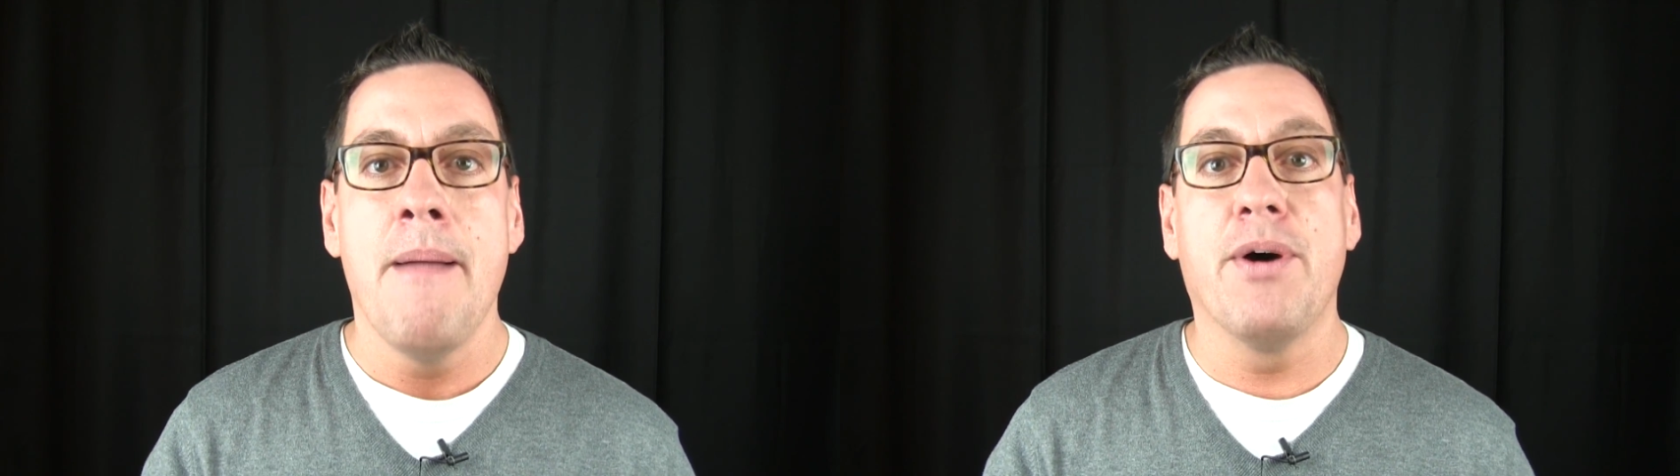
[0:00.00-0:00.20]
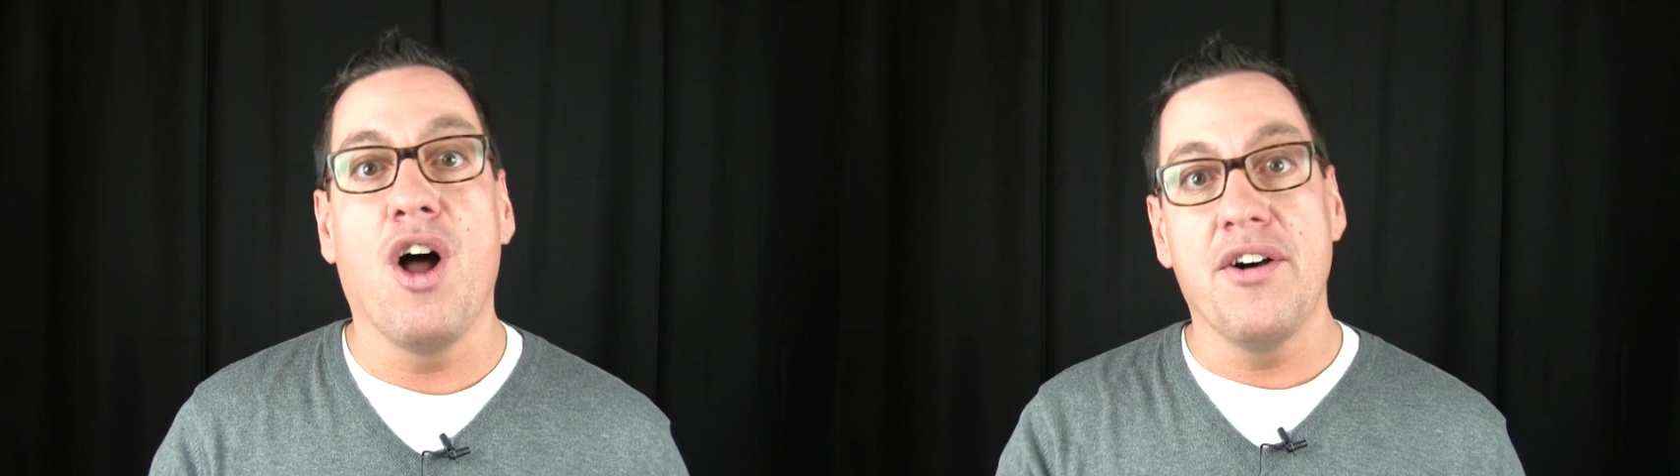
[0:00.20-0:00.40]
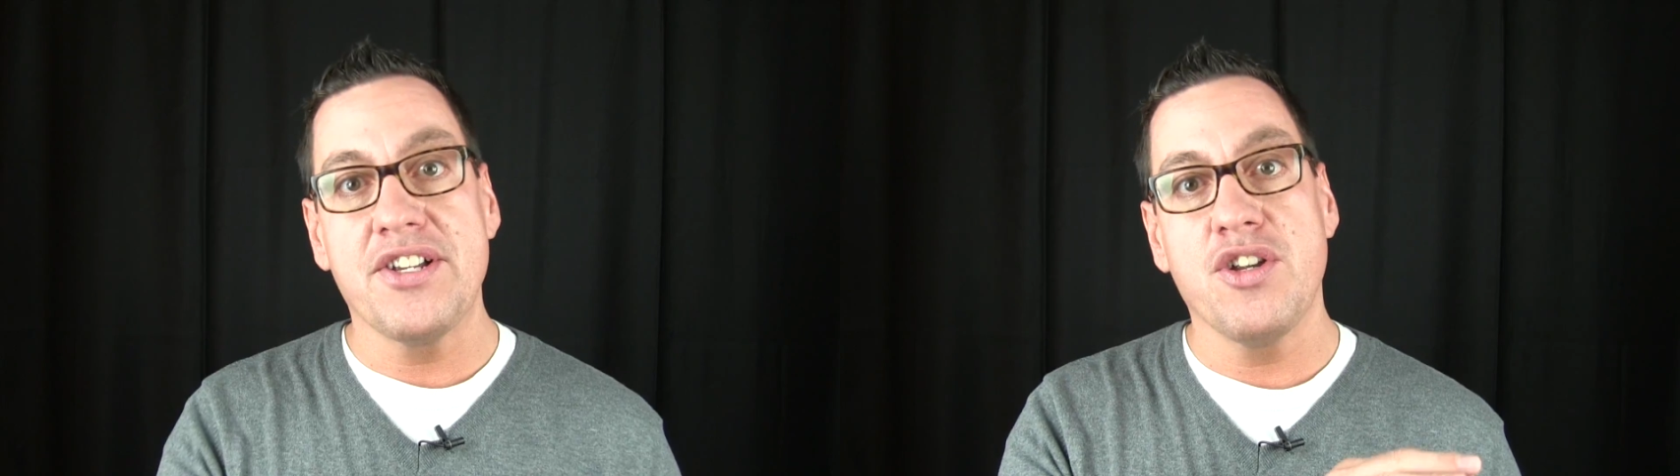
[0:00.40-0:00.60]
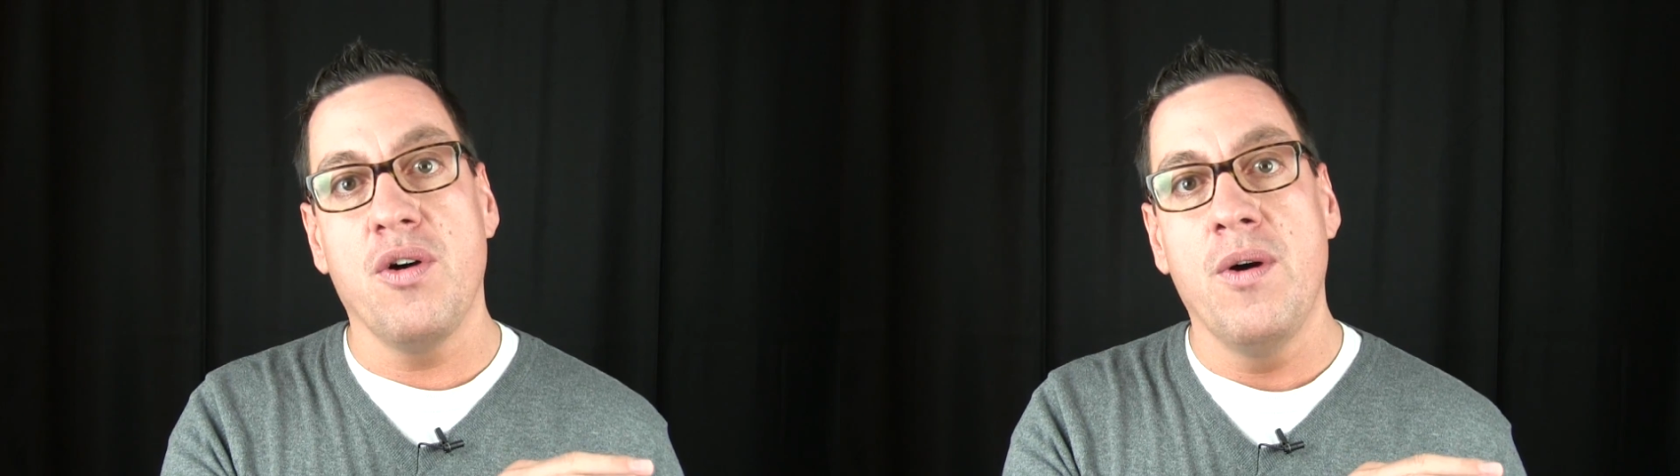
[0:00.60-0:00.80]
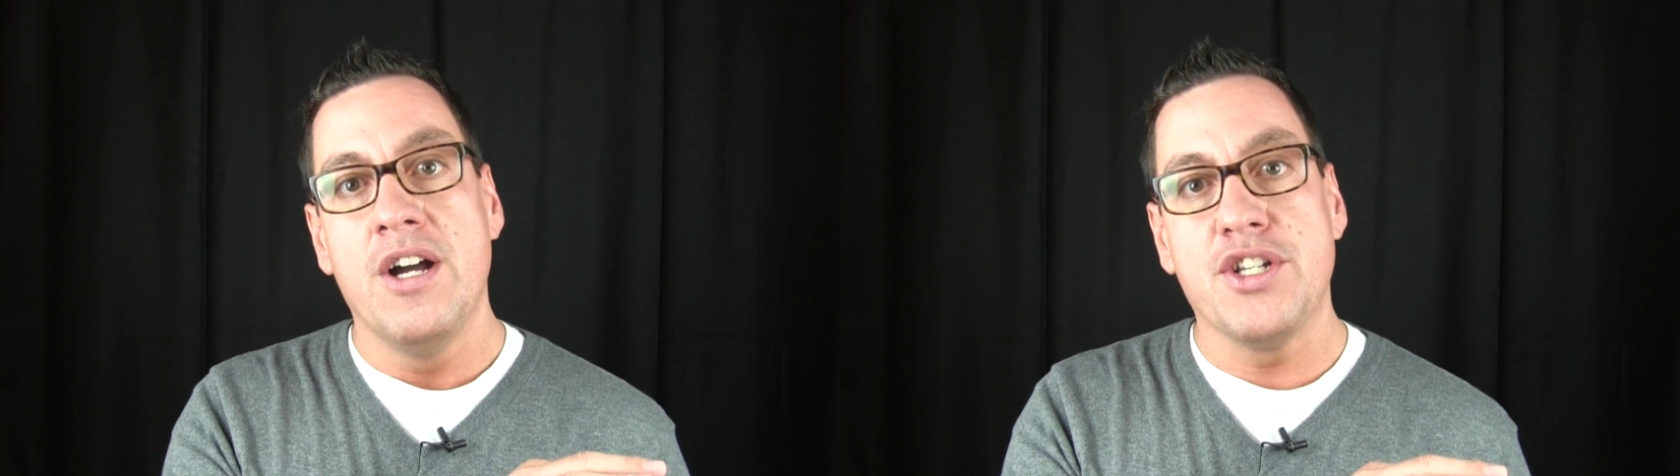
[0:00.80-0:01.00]
but
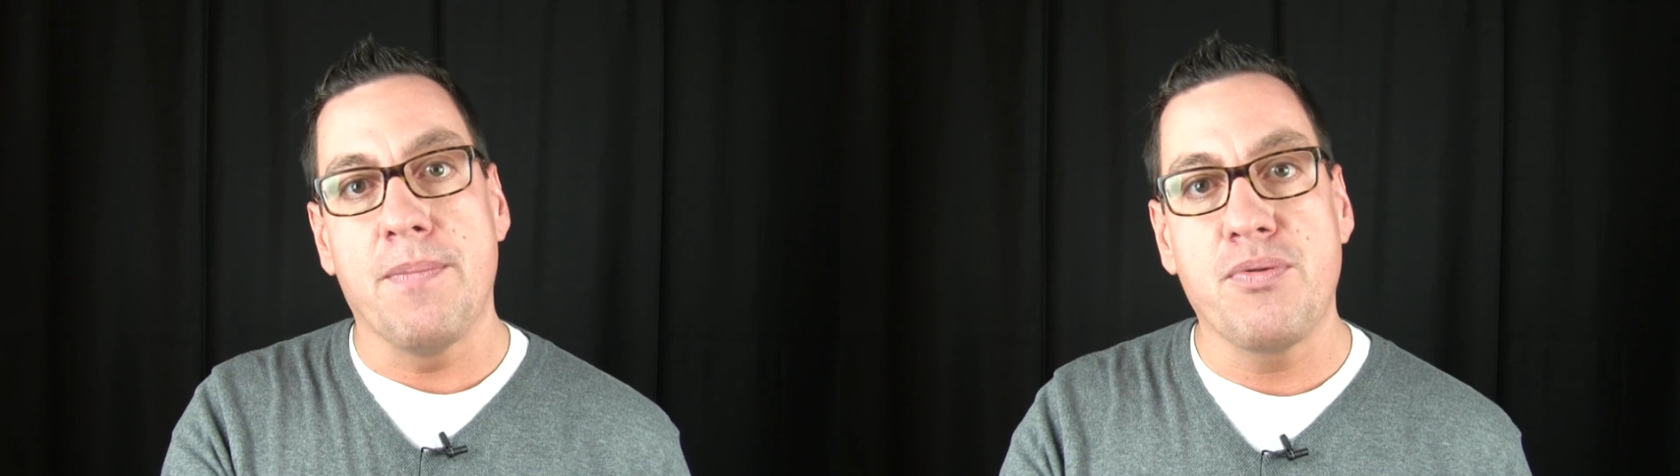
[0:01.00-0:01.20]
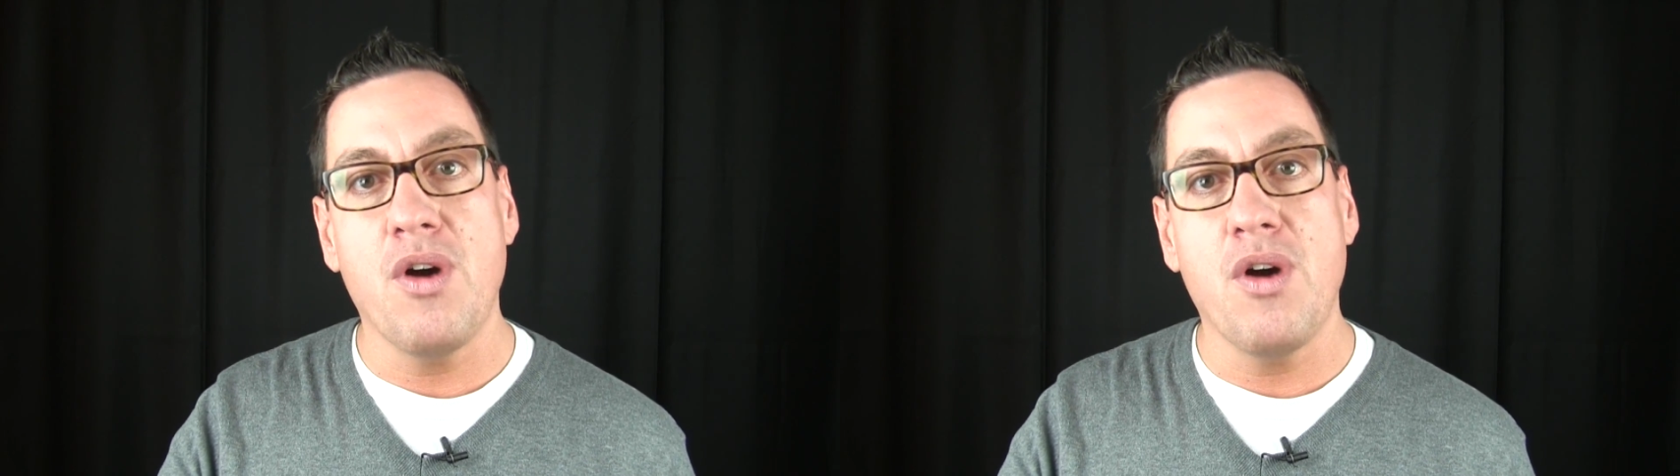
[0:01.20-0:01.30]
also to